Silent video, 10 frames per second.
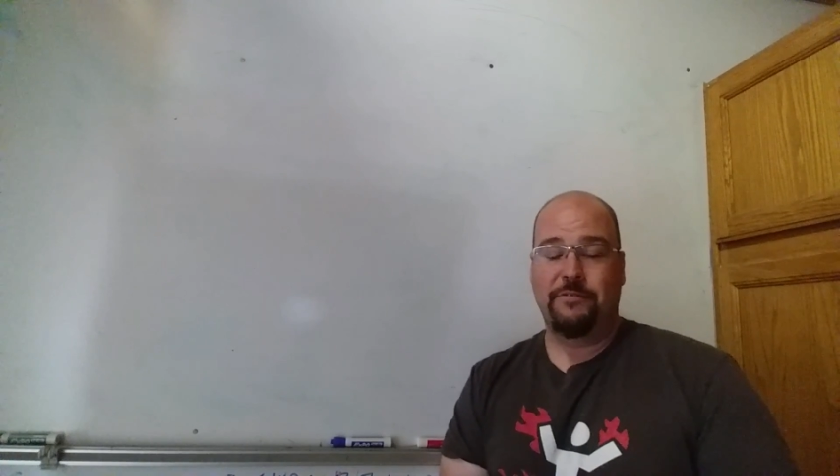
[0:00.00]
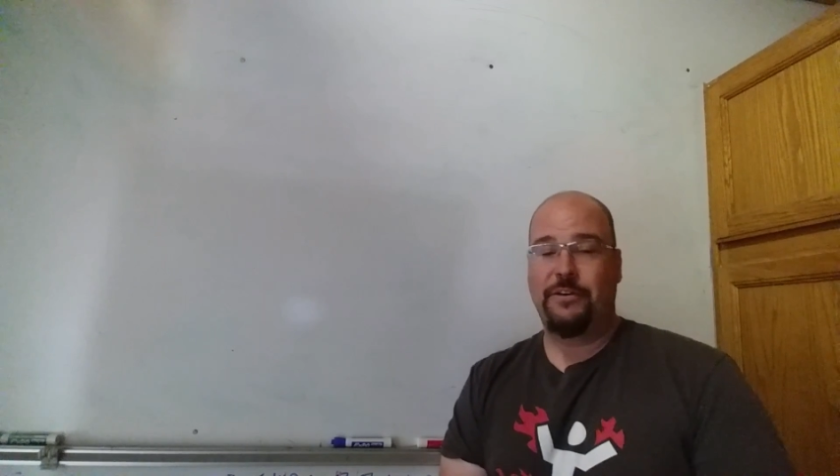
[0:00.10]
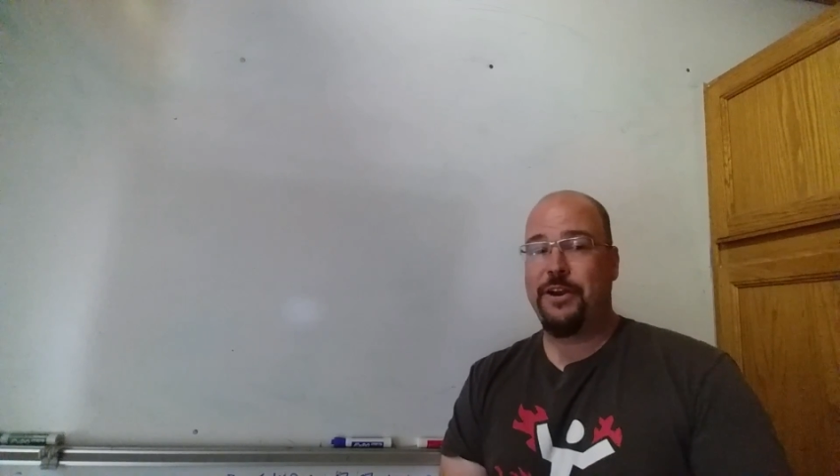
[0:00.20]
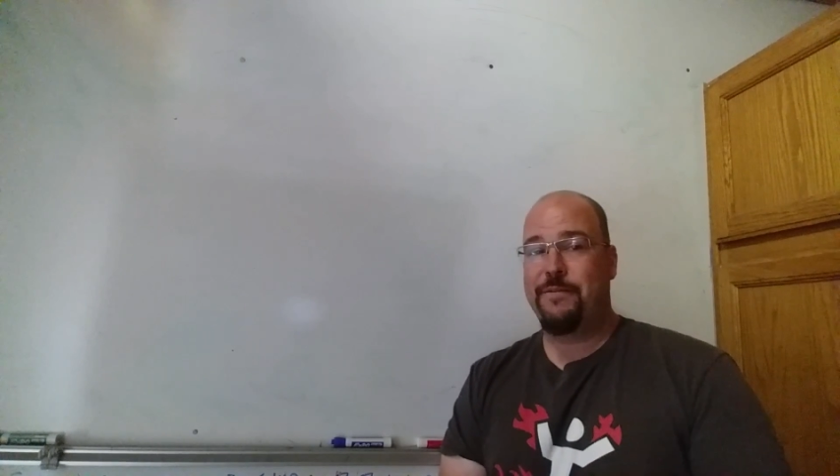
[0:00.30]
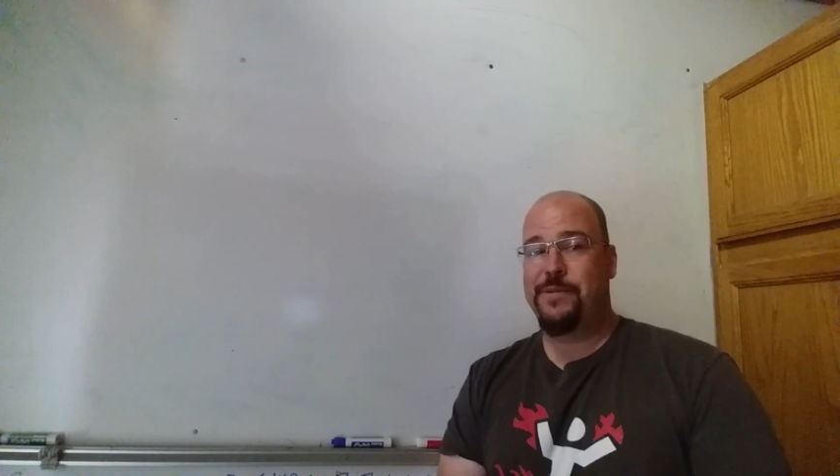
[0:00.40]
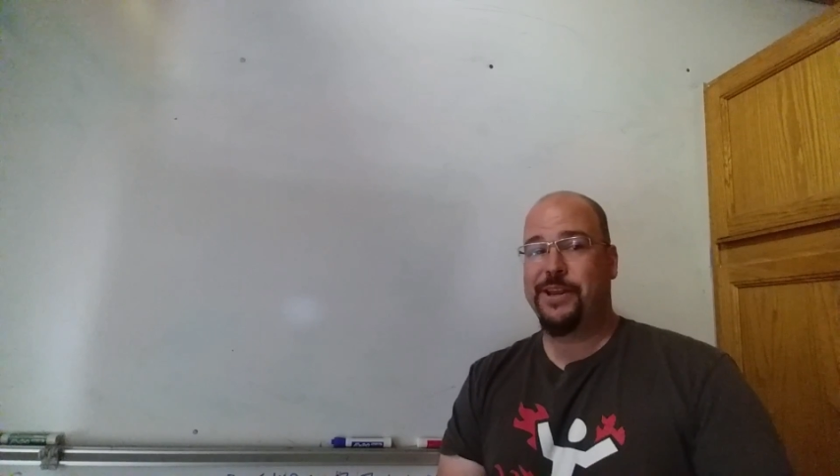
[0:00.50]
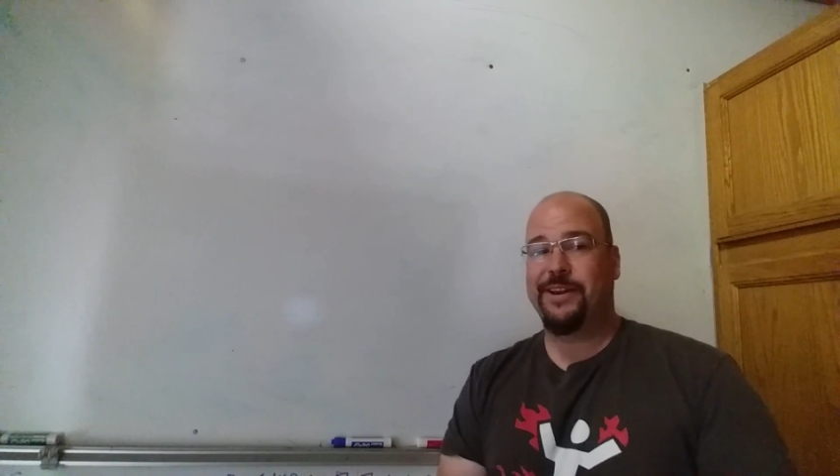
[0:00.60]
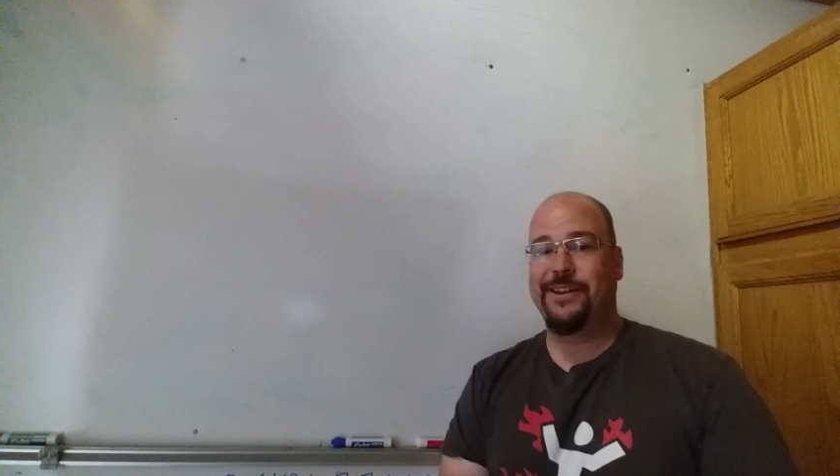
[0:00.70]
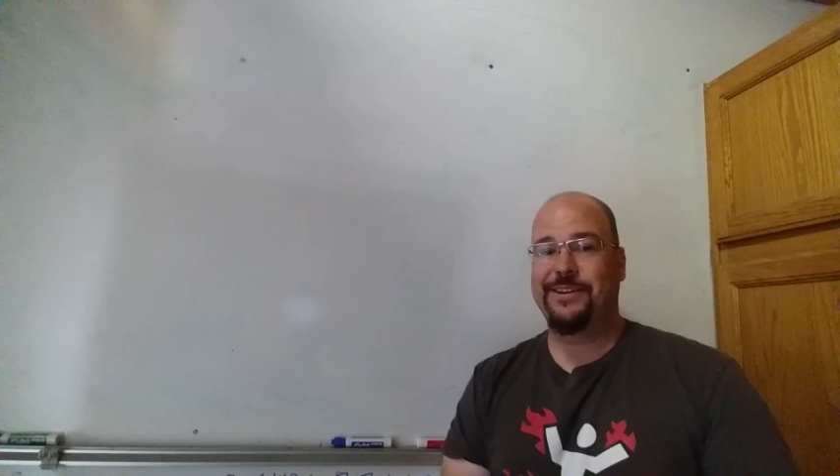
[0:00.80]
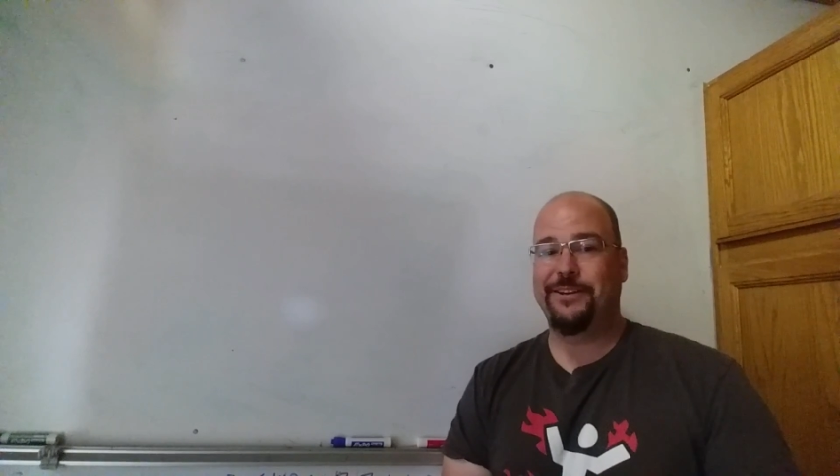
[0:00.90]
Very
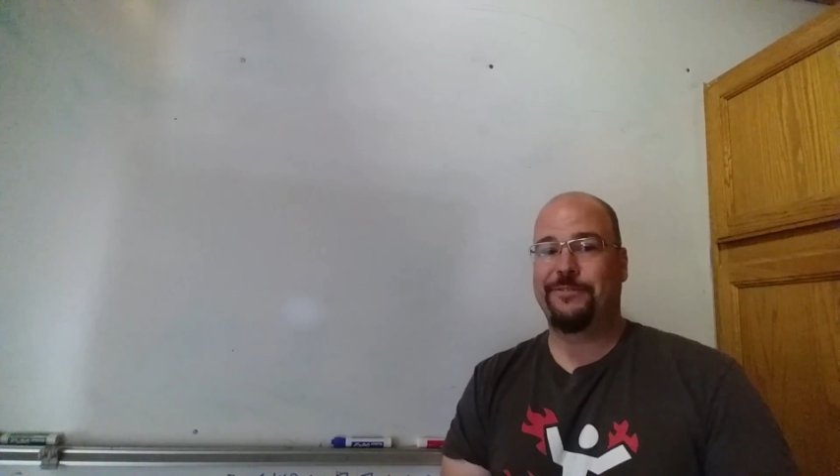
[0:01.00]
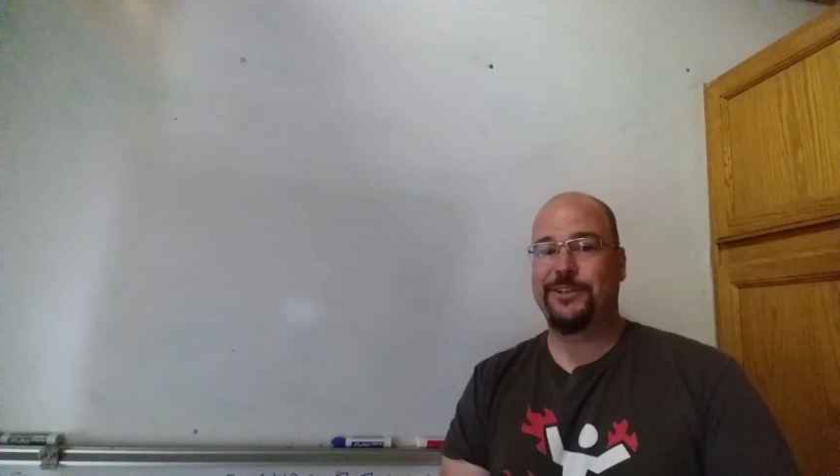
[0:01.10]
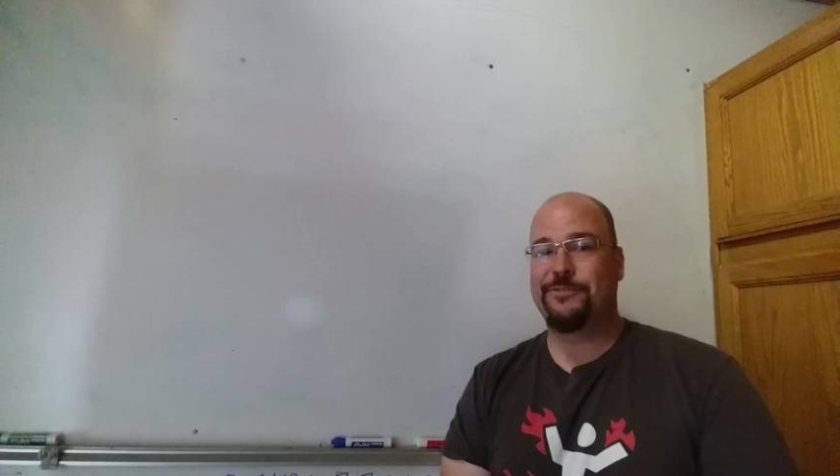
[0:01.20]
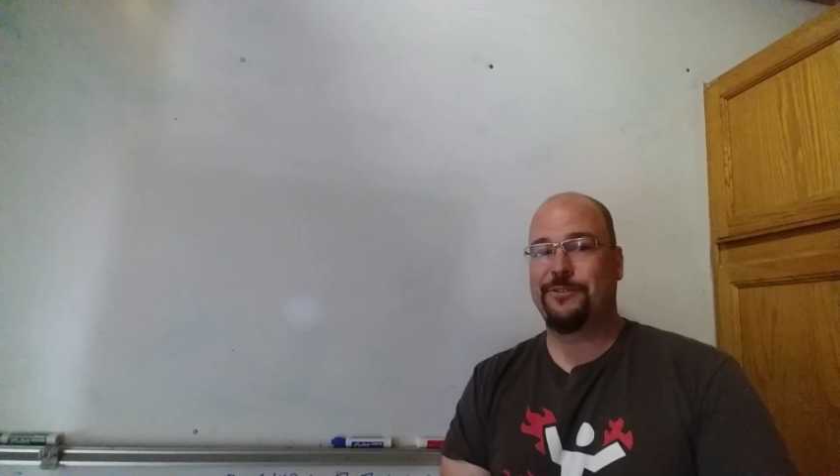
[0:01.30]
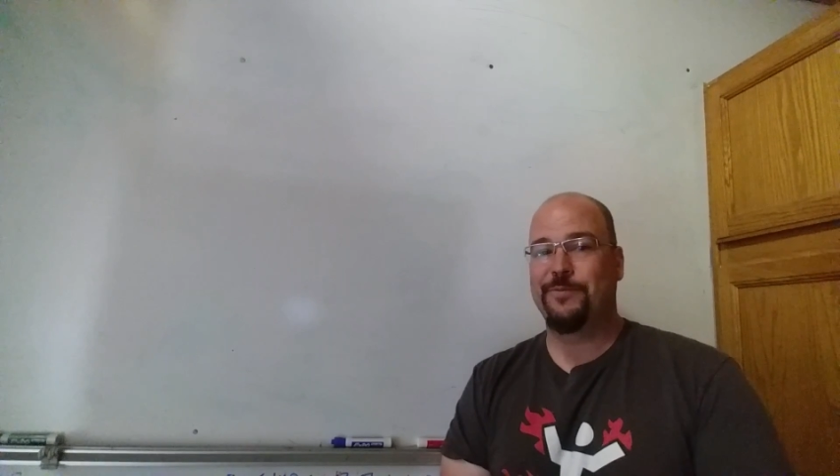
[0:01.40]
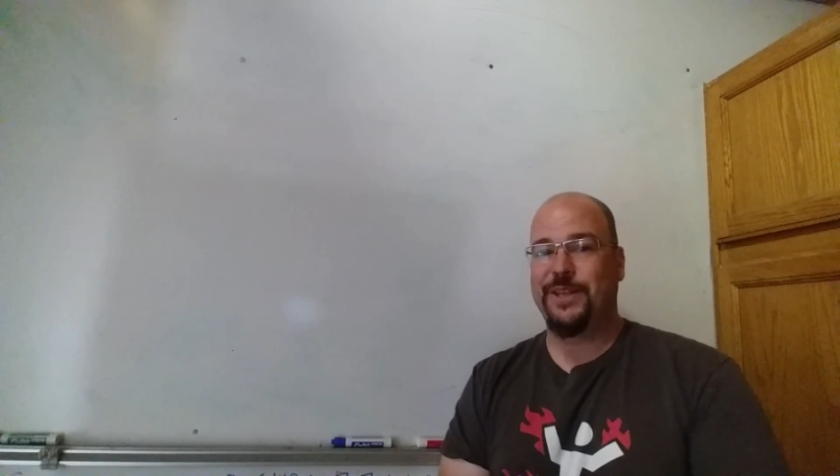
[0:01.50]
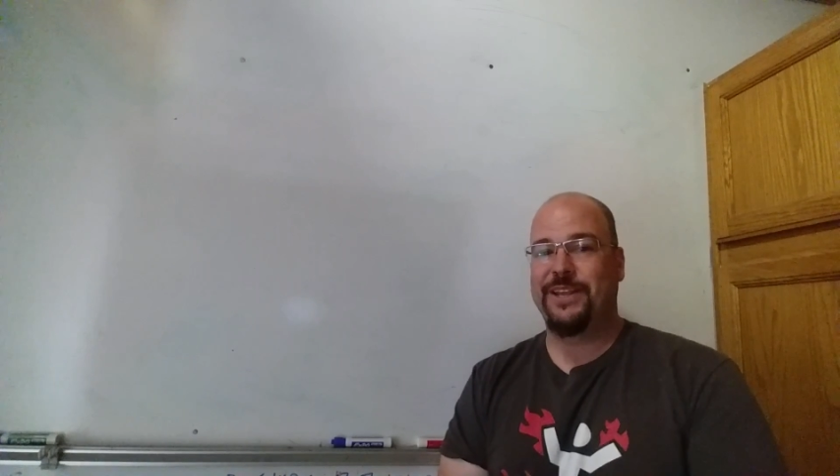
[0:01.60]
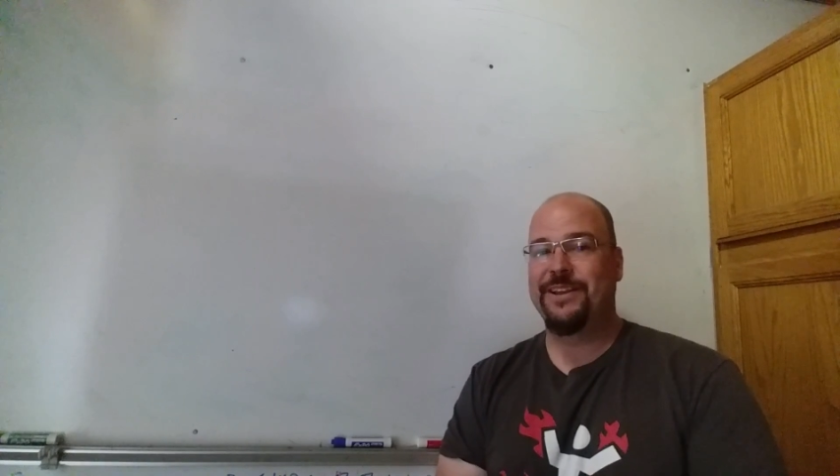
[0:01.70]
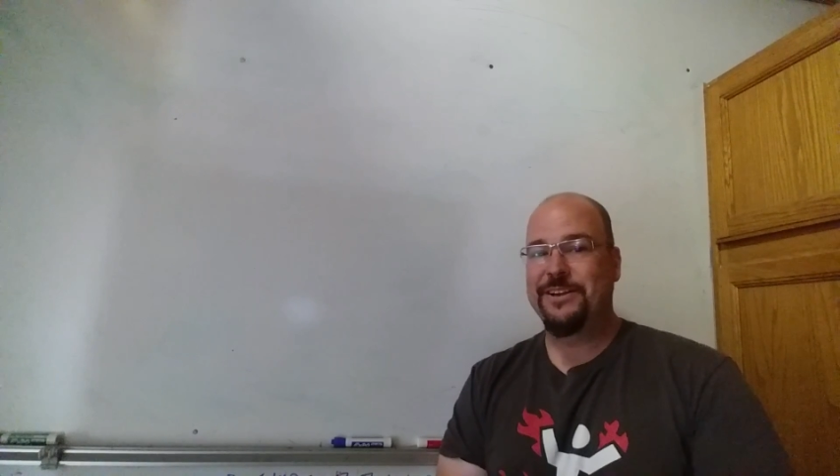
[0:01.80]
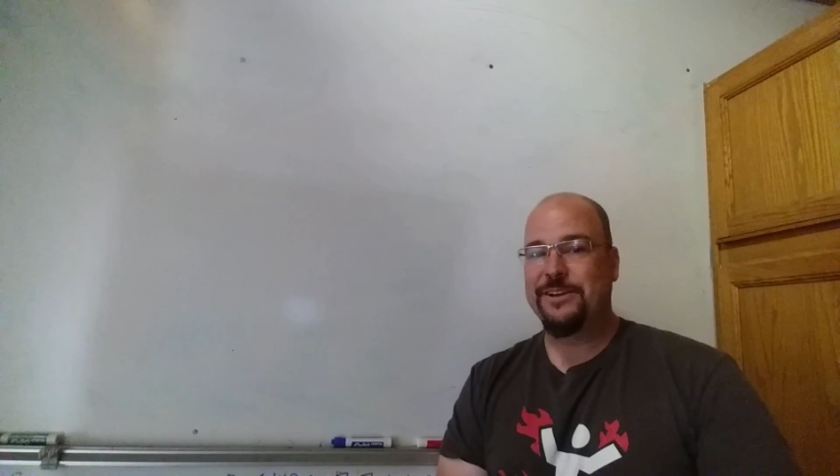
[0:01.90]
big difference from the